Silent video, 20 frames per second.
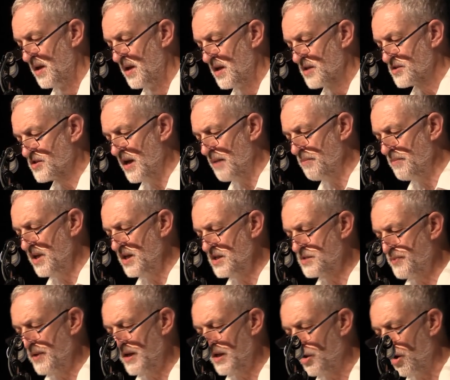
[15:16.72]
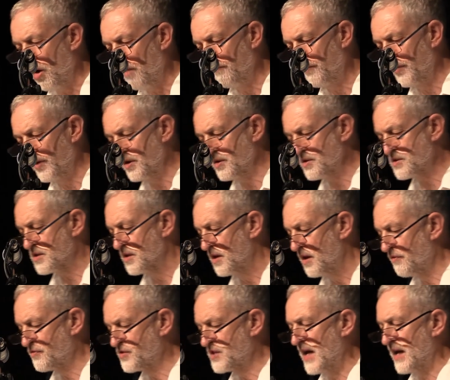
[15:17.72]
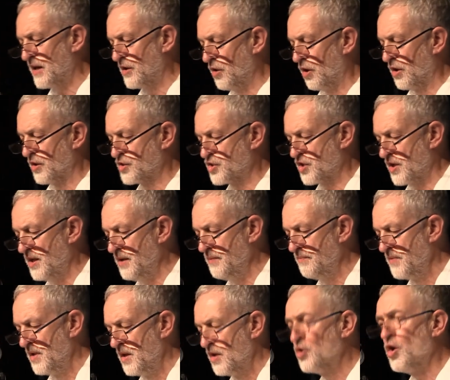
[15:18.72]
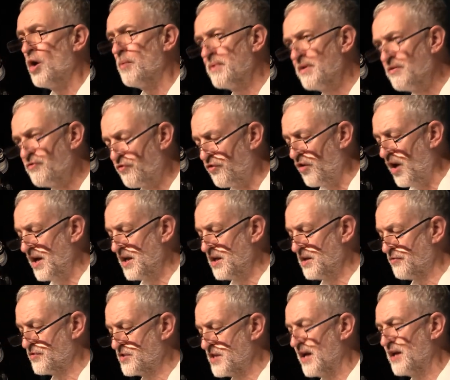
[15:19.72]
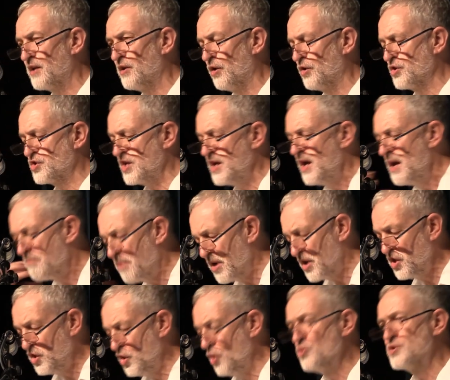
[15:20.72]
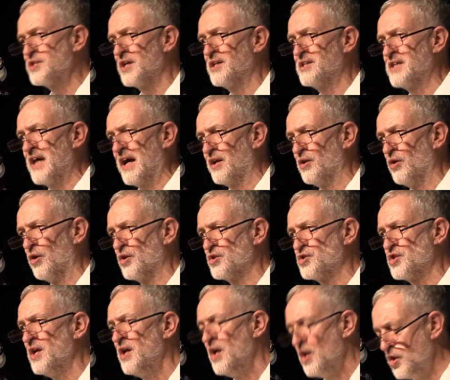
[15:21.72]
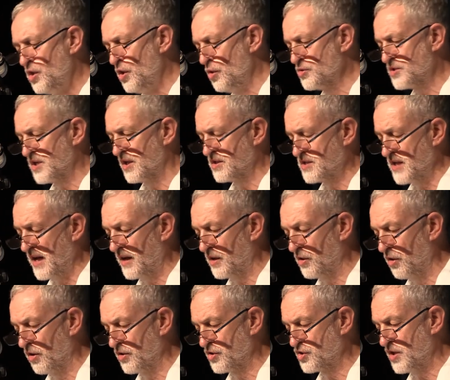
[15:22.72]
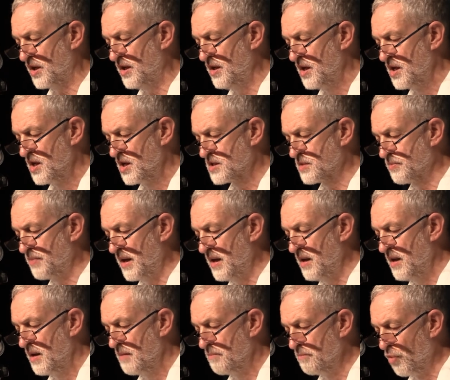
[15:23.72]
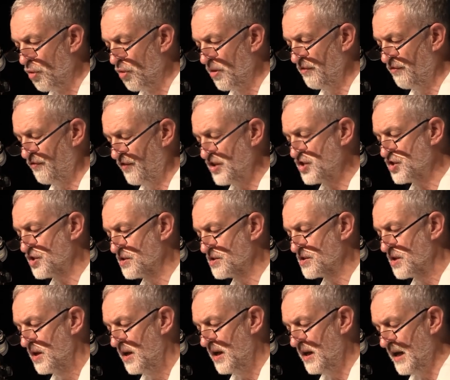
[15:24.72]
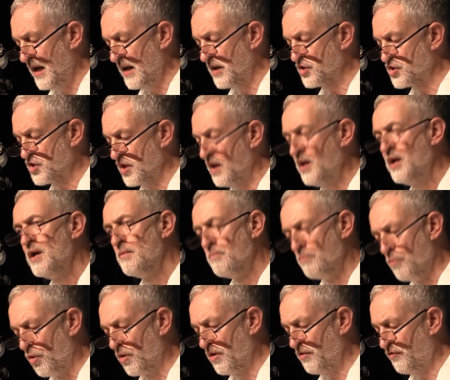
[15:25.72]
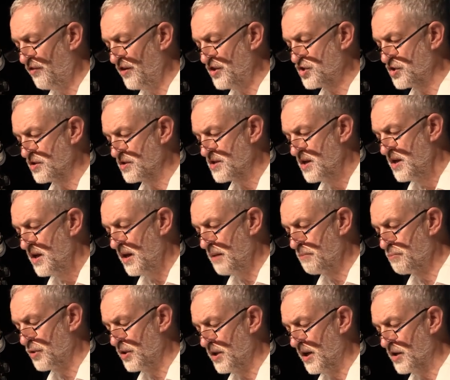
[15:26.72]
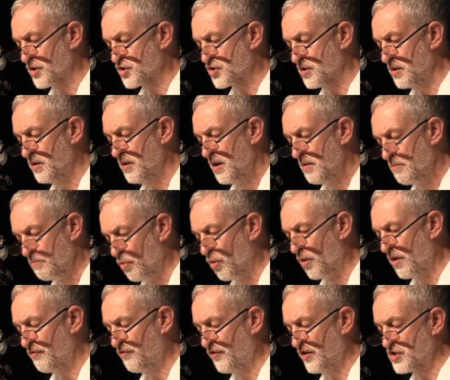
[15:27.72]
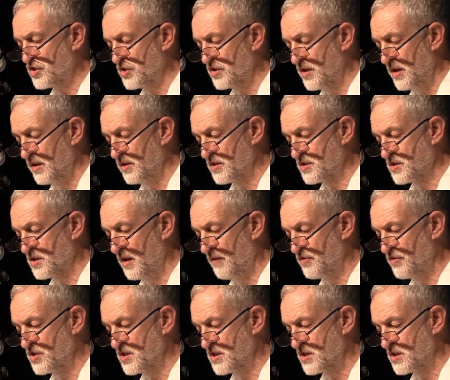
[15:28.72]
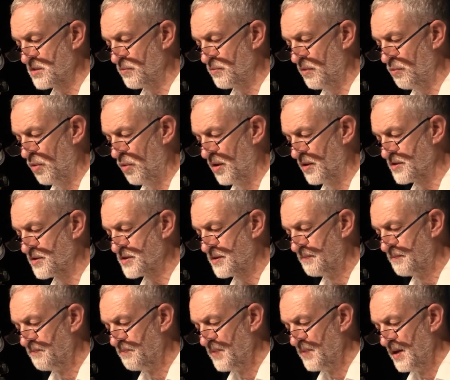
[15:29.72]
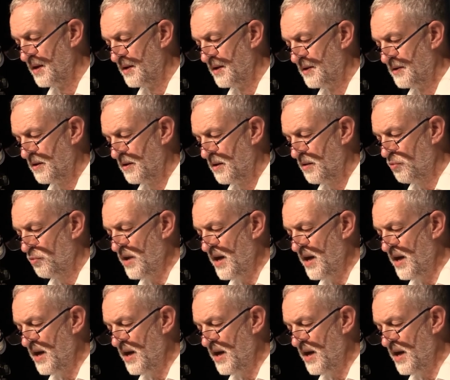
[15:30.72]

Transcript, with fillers: So that means being confident of technology, not being frightened of technology, but using technology. Using technology to be more efficient in energy, more efficient in production, more efficient in the services that we want. We